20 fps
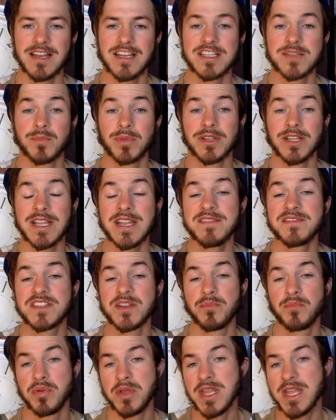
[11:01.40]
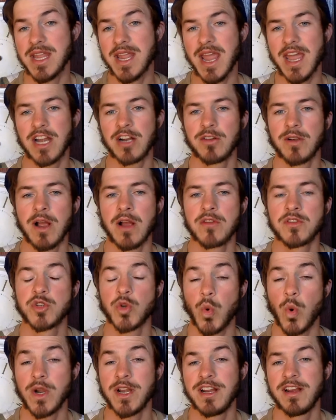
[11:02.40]
is believed to peak at around
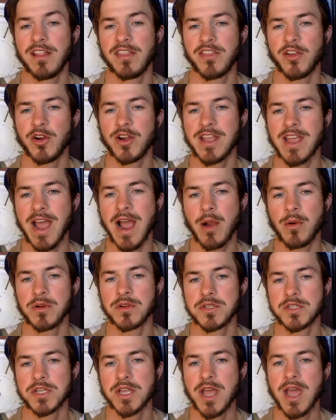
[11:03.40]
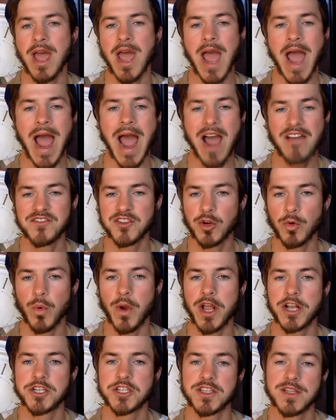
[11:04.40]
20 to 30 hours, after
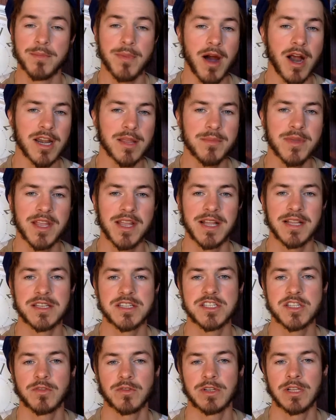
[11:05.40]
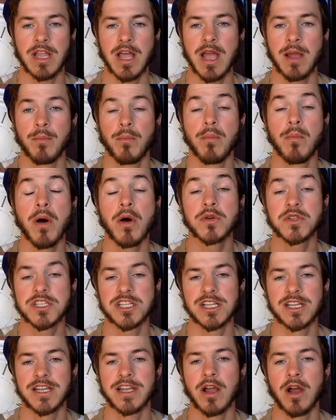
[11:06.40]
which the body begins to rely
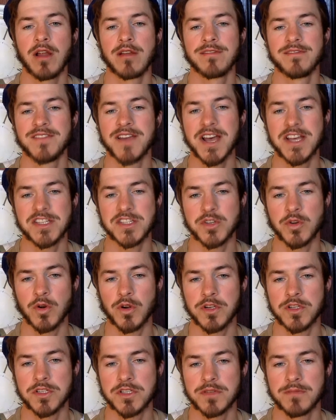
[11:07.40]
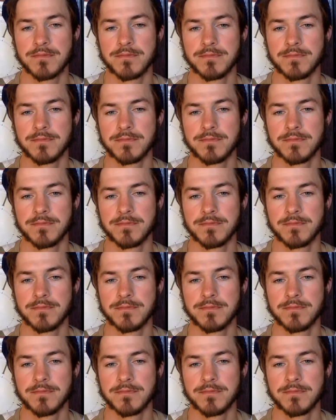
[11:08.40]
mostly on fat stores.